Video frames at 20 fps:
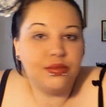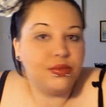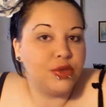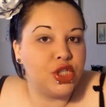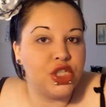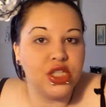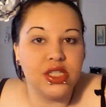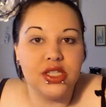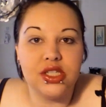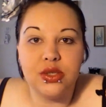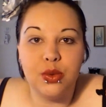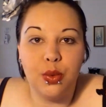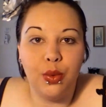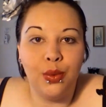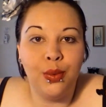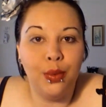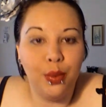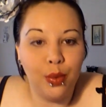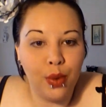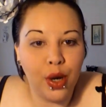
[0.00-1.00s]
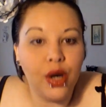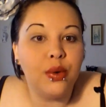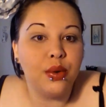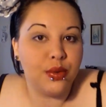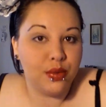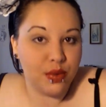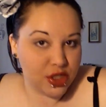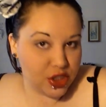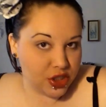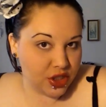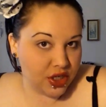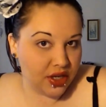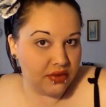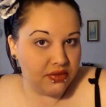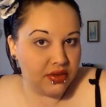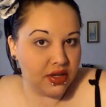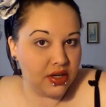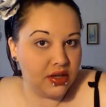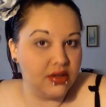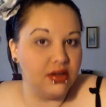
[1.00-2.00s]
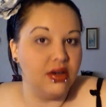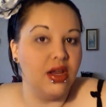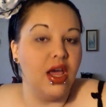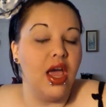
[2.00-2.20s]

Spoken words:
just work with what you're given.